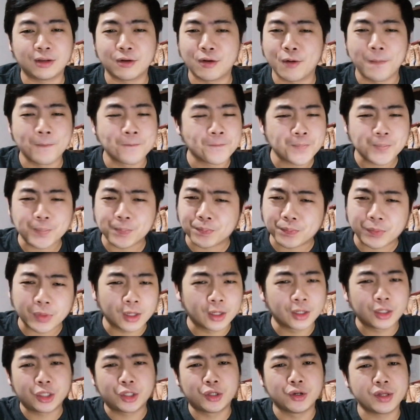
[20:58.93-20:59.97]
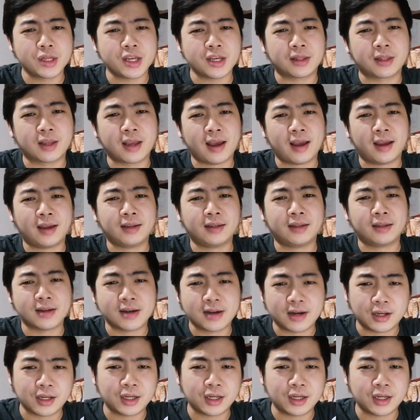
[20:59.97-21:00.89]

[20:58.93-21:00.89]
So, shoot it, guys.